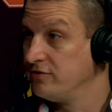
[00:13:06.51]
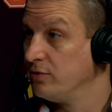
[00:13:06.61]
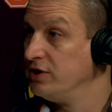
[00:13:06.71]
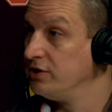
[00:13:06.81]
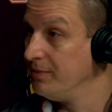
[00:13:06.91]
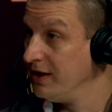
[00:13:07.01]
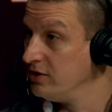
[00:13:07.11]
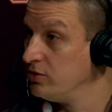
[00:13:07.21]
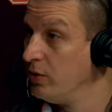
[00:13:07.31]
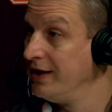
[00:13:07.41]
So we should be
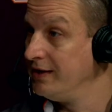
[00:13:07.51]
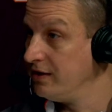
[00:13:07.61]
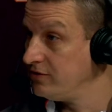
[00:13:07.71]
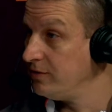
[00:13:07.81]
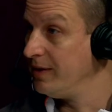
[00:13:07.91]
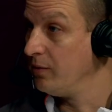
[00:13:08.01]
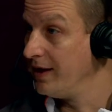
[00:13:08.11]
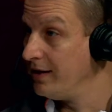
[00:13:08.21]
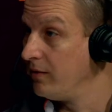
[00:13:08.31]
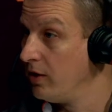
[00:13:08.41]
enjoying this, should be
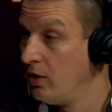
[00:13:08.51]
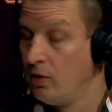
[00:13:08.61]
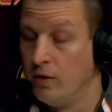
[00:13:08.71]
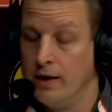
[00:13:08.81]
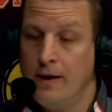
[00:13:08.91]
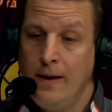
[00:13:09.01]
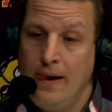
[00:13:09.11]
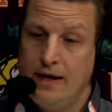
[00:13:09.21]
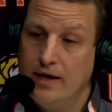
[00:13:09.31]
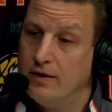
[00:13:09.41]
ready to roll. And,
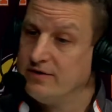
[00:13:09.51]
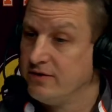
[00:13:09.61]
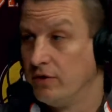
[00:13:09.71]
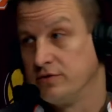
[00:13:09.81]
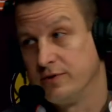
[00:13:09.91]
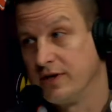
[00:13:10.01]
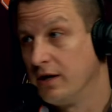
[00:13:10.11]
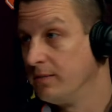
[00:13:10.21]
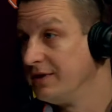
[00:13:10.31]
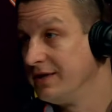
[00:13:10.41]
you know, it starts with
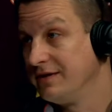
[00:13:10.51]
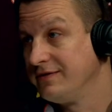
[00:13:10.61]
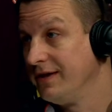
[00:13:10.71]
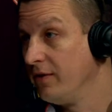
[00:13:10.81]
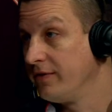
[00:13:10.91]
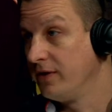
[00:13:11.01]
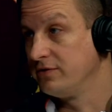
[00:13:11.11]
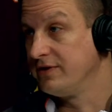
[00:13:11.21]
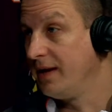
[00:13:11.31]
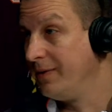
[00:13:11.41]
Cumberland, Tennessee on
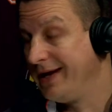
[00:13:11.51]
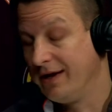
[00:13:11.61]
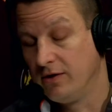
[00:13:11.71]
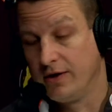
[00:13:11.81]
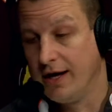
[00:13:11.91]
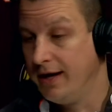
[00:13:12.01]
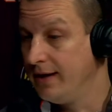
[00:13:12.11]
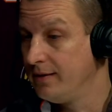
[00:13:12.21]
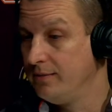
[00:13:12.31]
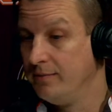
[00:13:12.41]
Thursday. We can't look
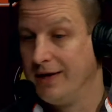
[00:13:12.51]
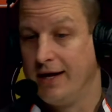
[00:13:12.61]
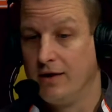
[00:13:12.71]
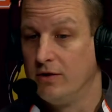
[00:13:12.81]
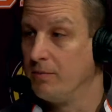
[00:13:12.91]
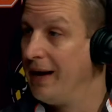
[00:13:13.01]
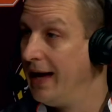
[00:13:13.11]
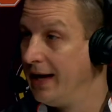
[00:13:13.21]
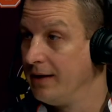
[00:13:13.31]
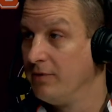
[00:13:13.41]
ahead, we can't look
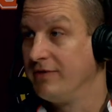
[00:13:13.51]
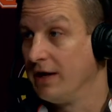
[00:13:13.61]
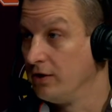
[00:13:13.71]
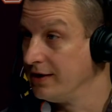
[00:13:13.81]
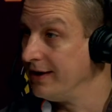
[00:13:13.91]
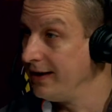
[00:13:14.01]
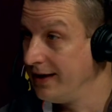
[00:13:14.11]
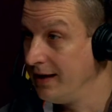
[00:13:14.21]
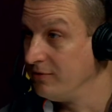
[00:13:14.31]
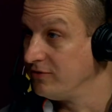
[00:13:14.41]
behind. We've got to look at that
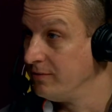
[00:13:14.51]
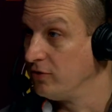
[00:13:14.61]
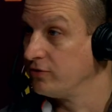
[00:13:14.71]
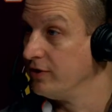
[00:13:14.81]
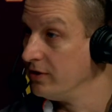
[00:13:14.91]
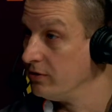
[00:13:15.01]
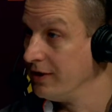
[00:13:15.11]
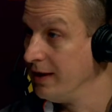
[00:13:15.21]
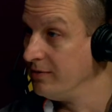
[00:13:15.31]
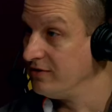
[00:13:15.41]
game as the most critical
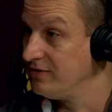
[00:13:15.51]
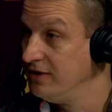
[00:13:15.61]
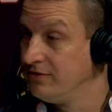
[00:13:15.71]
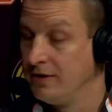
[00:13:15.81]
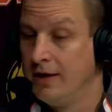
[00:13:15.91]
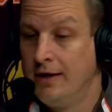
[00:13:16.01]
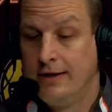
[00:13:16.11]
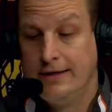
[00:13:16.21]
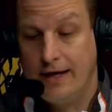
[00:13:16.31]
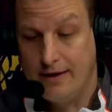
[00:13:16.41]
game of the season.
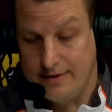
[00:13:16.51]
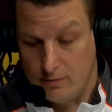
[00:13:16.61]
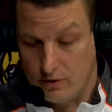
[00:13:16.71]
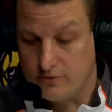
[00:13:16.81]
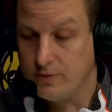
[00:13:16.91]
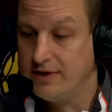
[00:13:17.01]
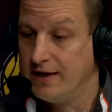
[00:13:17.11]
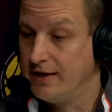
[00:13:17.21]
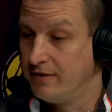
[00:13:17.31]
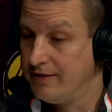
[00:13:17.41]
Uh, then once we take
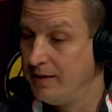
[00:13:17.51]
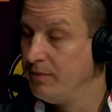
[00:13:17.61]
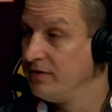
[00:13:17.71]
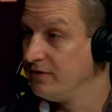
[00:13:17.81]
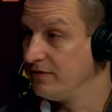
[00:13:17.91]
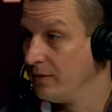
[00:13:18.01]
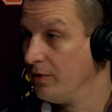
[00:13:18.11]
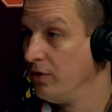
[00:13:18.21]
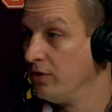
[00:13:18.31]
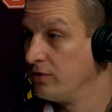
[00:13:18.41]
care of that business, then
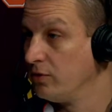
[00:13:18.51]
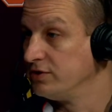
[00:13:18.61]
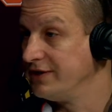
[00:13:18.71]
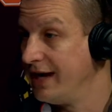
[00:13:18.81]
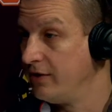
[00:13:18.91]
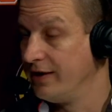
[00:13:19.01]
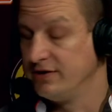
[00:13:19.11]
we'll look towards Saturday.